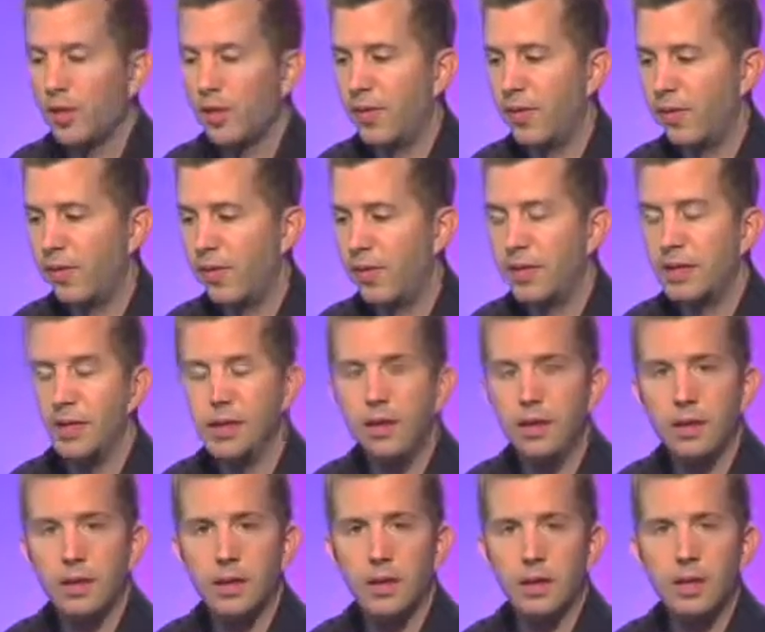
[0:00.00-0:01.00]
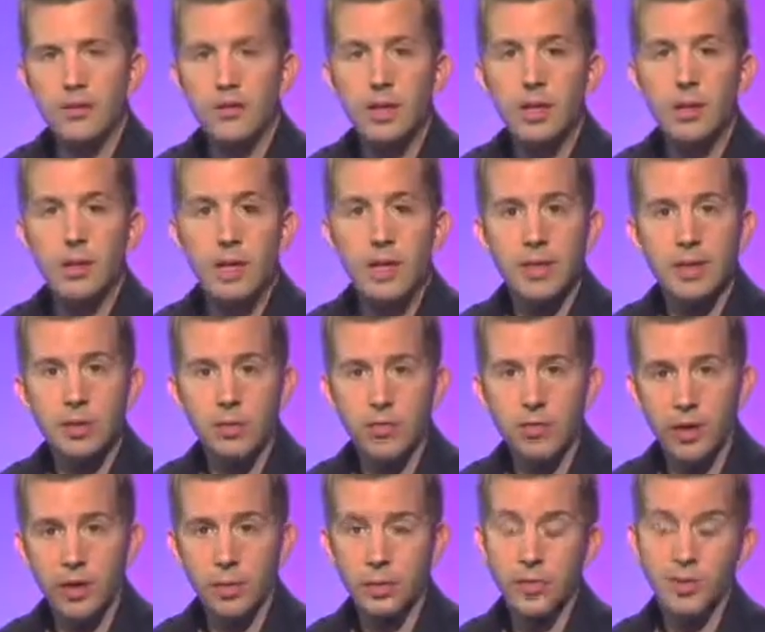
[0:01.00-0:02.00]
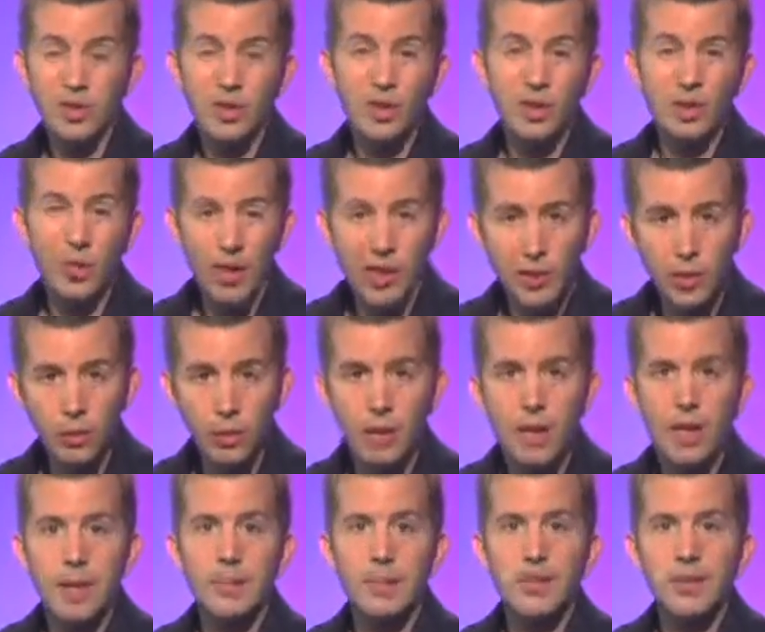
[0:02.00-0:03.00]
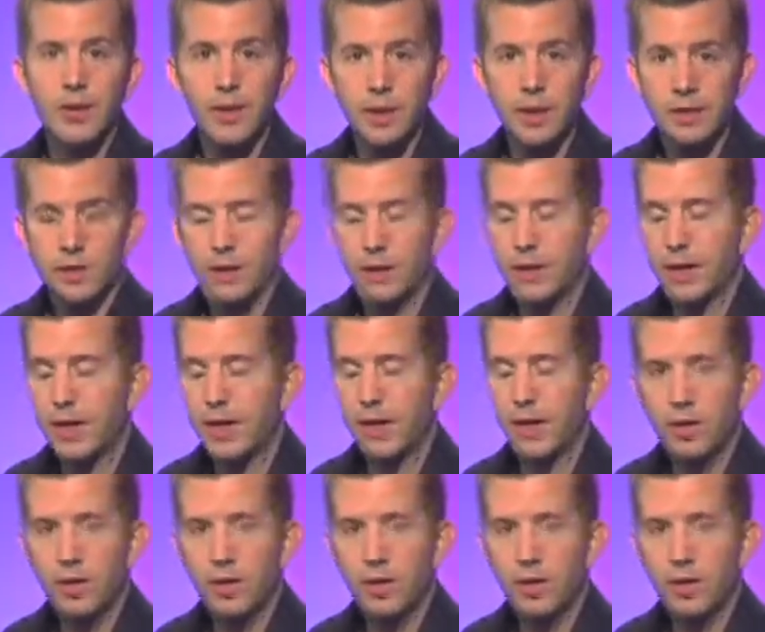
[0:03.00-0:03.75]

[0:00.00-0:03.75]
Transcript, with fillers: that any of the commands are available to strike your lamps and things like that,